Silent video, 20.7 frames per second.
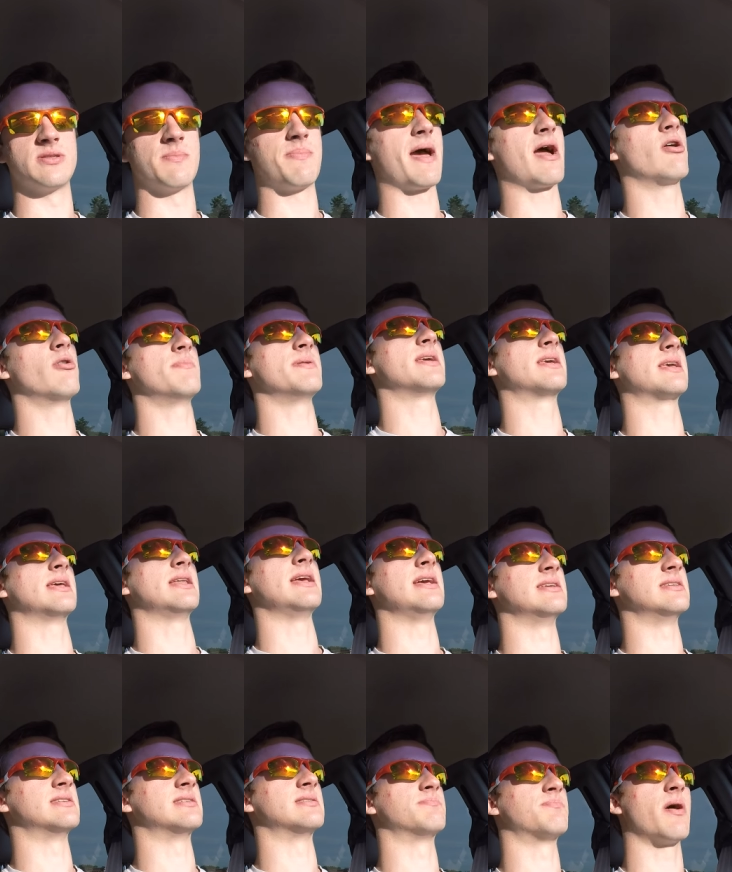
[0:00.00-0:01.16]
The power beacon
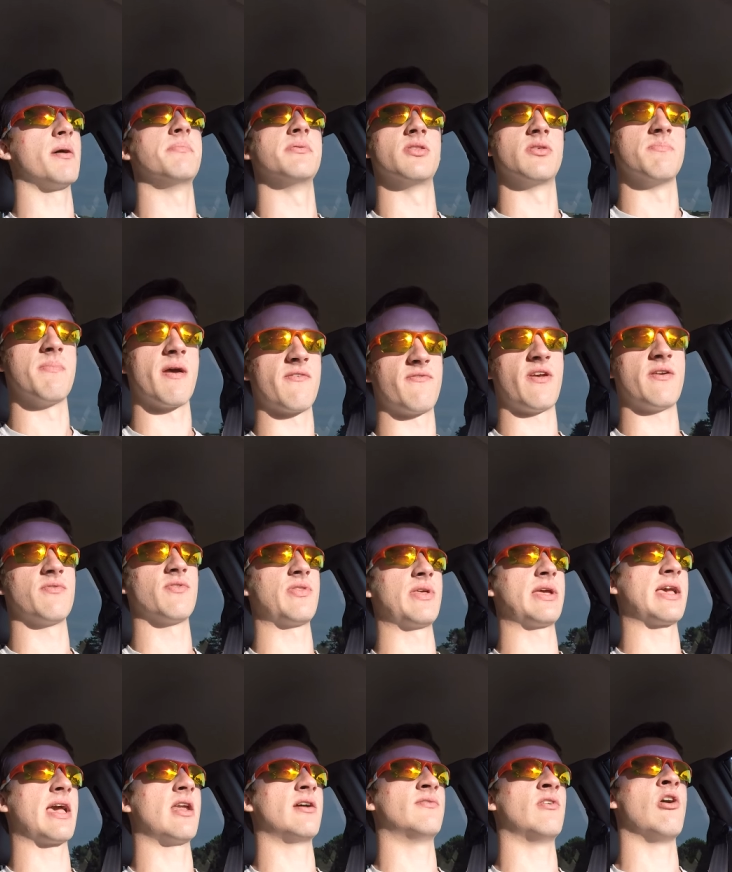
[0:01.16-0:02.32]
is probably my favorite
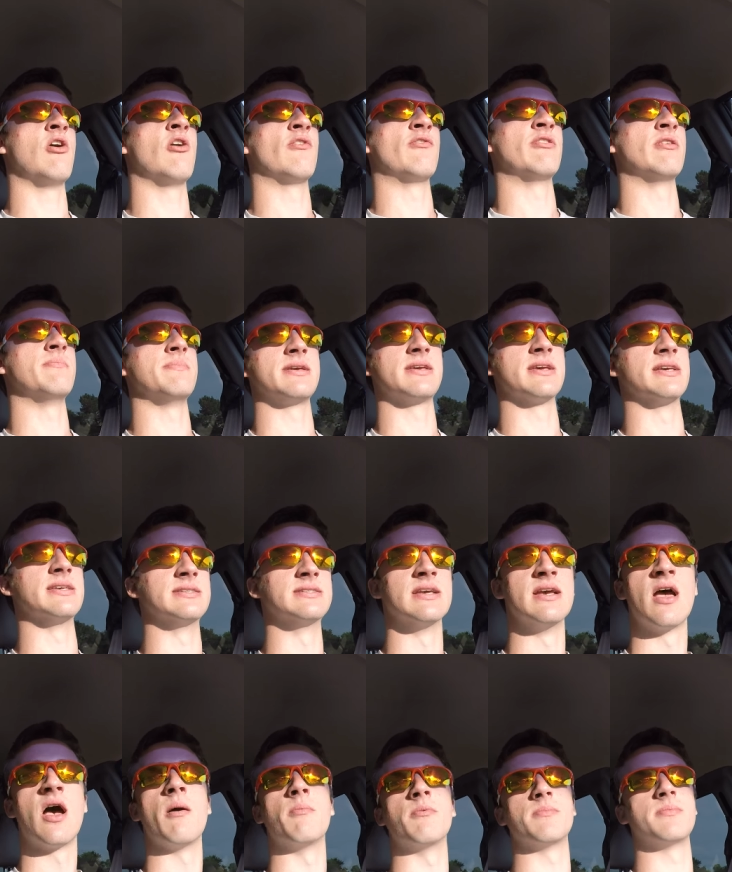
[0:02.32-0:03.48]
thing out of all of them because
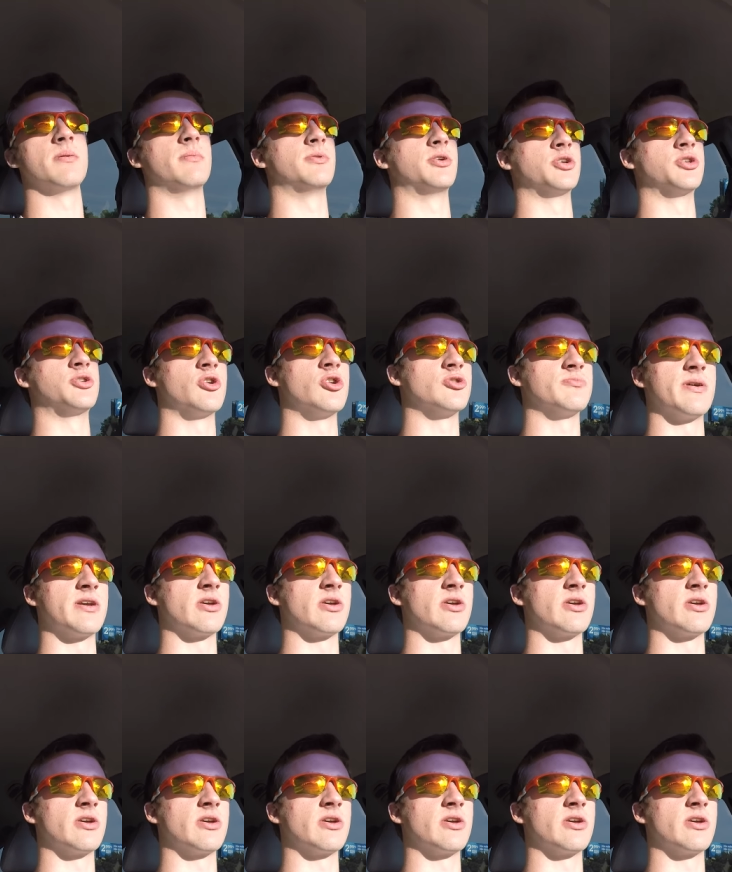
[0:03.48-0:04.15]
I'm gonna be able to charge